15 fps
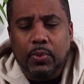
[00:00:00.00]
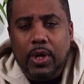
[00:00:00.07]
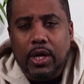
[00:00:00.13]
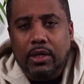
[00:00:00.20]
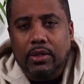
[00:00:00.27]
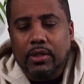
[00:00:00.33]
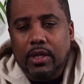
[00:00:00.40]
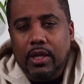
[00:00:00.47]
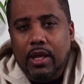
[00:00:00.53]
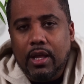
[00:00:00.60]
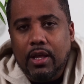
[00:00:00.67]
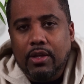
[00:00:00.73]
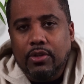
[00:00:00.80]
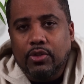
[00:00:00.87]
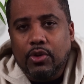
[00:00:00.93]
well.
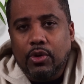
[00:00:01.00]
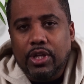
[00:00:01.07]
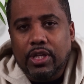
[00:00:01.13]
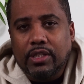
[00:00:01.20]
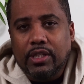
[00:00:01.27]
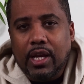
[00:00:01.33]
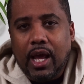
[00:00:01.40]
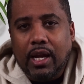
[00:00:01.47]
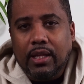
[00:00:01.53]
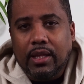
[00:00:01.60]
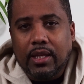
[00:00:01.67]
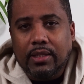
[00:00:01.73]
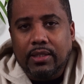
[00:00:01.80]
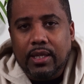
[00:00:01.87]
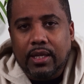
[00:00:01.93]
So there's a lot of
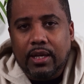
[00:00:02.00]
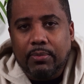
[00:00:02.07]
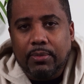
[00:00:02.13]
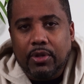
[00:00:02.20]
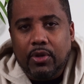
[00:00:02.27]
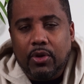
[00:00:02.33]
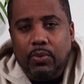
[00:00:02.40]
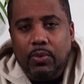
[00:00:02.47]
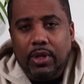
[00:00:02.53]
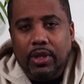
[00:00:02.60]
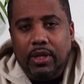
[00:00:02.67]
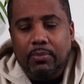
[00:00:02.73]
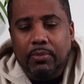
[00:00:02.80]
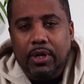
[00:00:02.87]
things that come along with it,